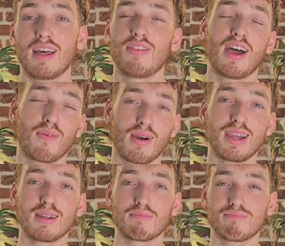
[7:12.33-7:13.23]
And that way
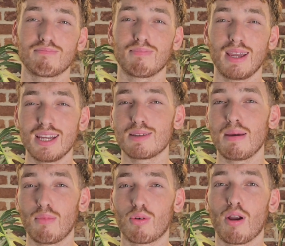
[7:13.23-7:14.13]
it is a
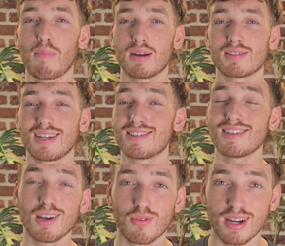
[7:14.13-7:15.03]
bit more robust. It's
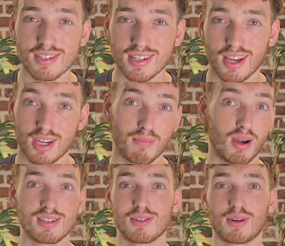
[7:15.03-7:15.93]
still a risk and you
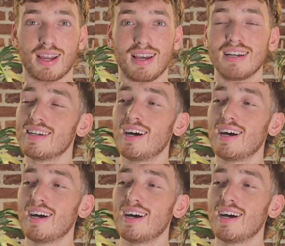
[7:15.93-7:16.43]
might still kill it.